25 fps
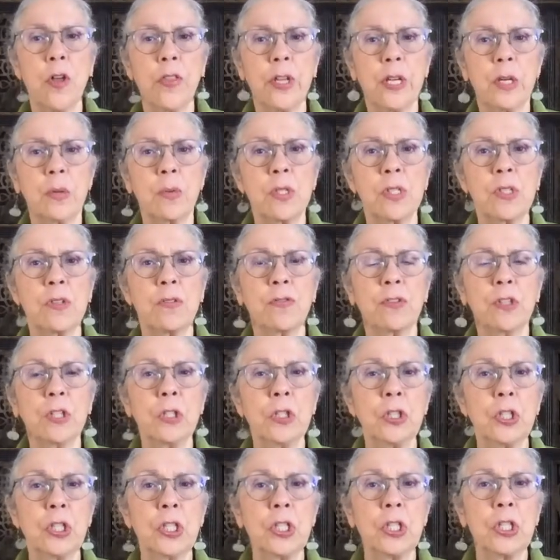that it was
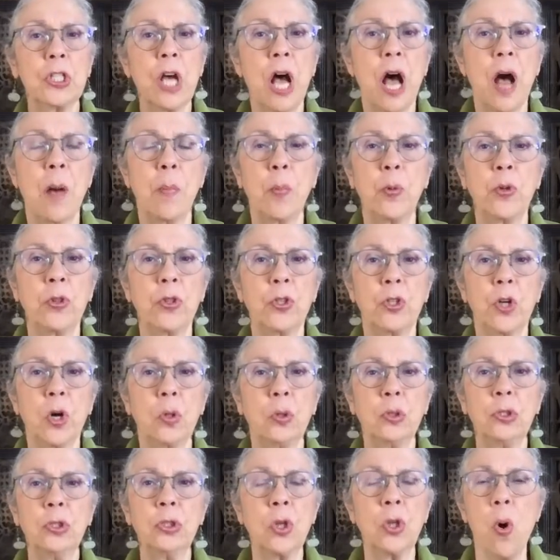filled to the top with
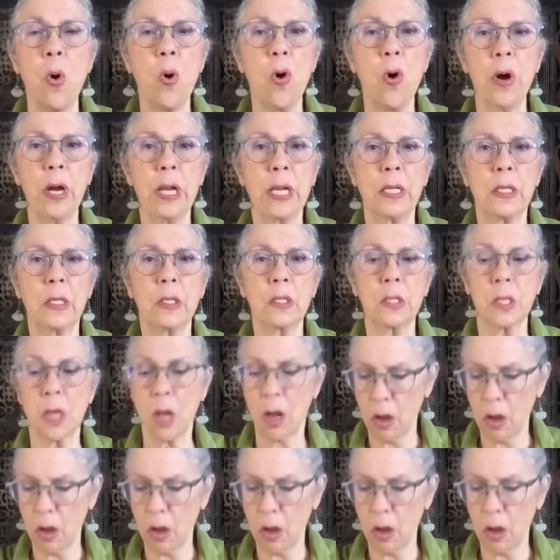gold coins.